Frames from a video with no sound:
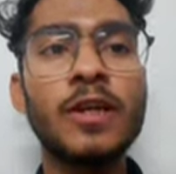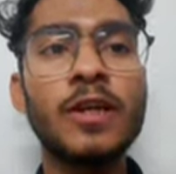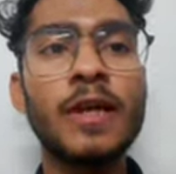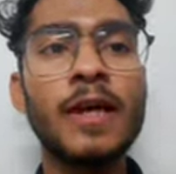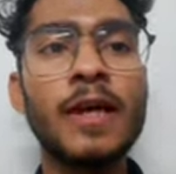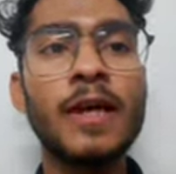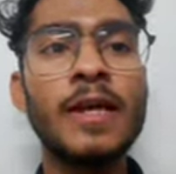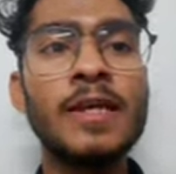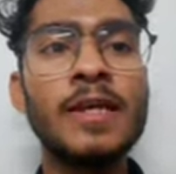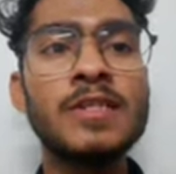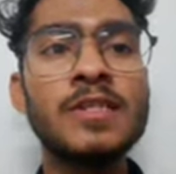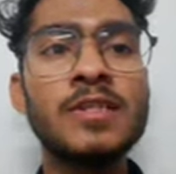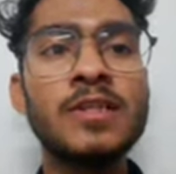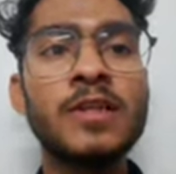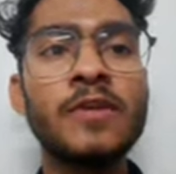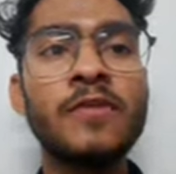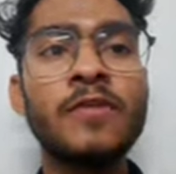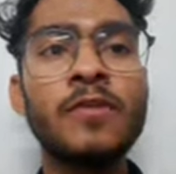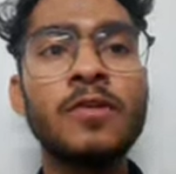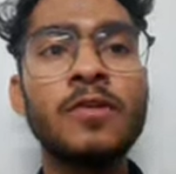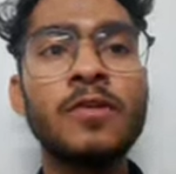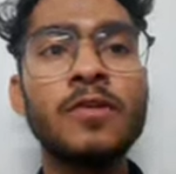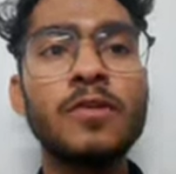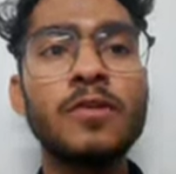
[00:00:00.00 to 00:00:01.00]
is
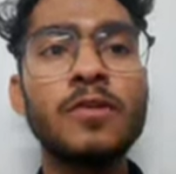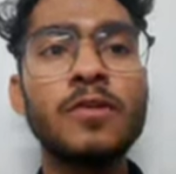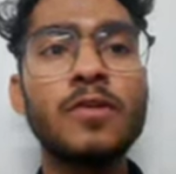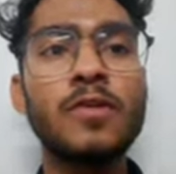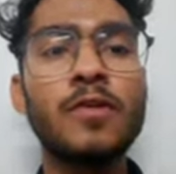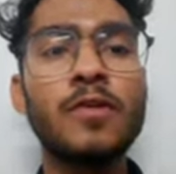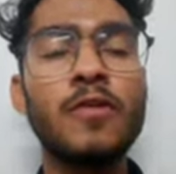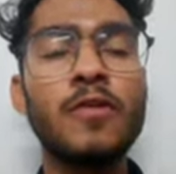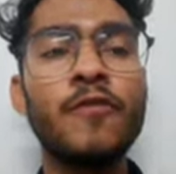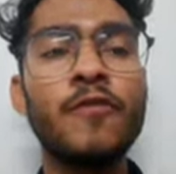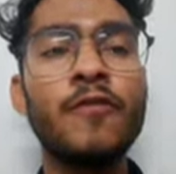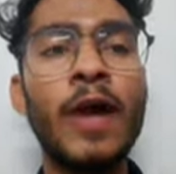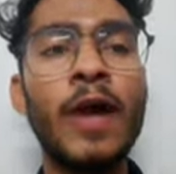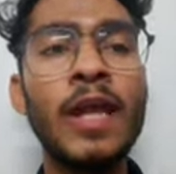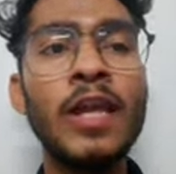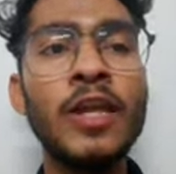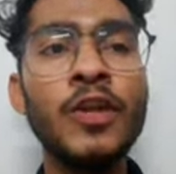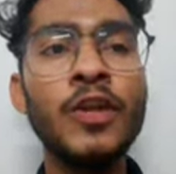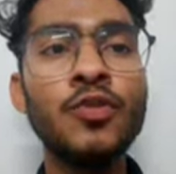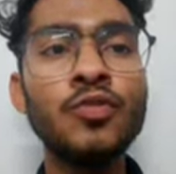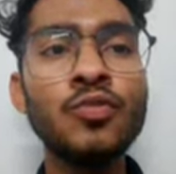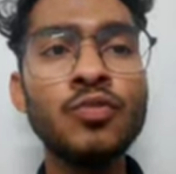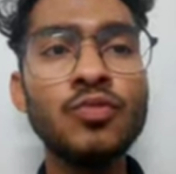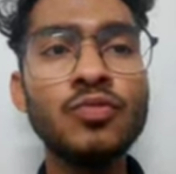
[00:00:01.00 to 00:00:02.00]
the
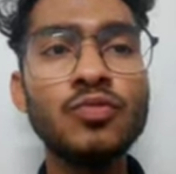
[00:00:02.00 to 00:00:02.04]
value